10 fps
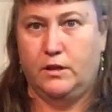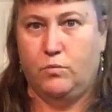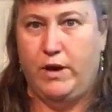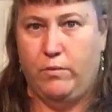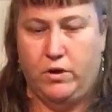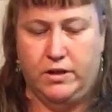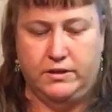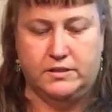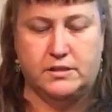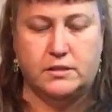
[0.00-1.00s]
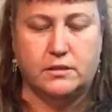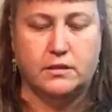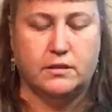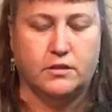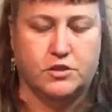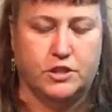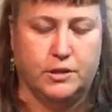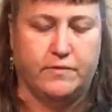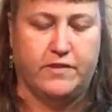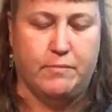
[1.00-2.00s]
wet ones. Those are in
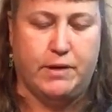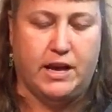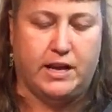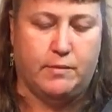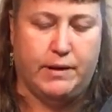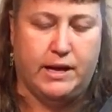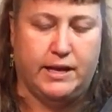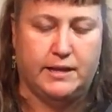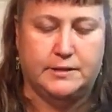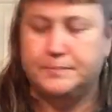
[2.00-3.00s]
the front pocket on pocket.